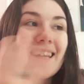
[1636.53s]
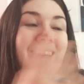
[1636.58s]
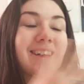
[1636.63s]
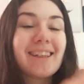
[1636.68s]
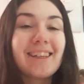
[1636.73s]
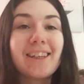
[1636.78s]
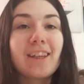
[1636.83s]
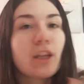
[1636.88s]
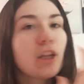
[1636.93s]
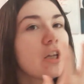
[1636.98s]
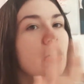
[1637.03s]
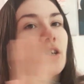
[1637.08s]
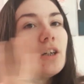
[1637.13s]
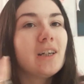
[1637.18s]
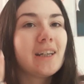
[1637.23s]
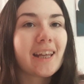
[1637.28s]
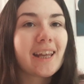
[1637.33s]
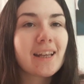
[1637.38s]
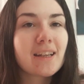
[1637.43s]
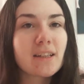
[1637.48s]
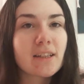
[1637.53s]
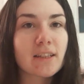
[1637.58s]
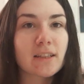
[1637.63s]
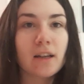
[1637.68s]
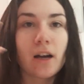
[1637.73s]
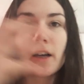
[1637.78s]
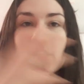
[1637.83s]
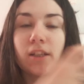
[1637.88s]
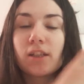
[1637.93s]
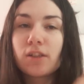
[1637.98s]
and hear
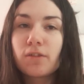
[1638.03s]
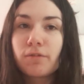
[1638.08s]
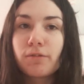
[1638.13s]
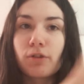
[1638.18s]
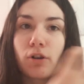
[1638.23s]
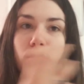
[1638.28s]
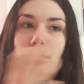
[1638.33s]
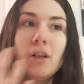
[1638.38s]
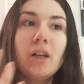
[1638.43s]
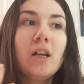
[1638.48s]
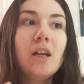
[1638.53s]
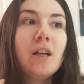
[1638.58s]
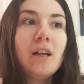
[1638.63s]
insights from